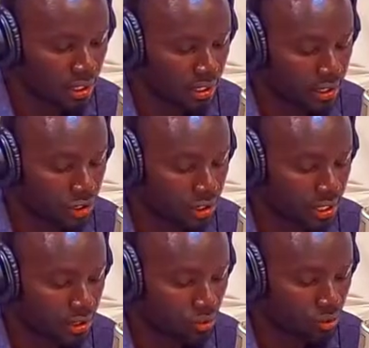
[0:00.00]
In a
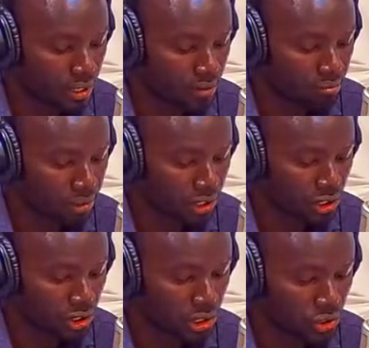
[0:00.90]
state where much
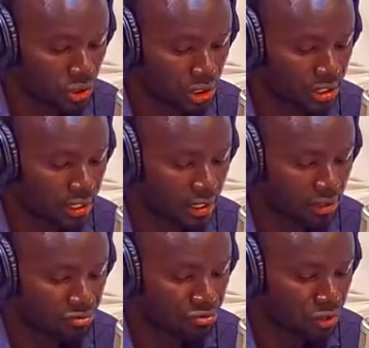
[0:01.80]
attention is currently
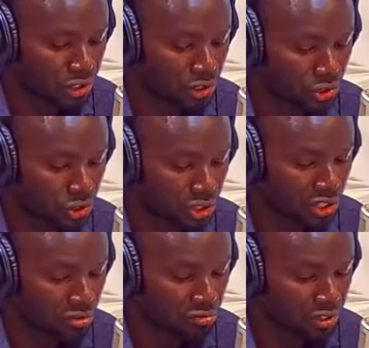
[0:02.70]
focused on
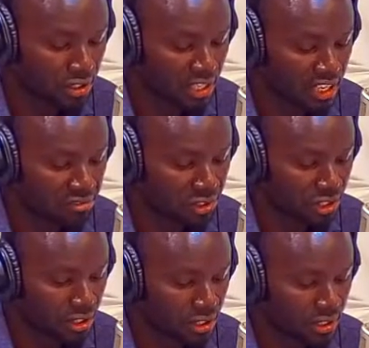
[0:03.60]
conflict recovery,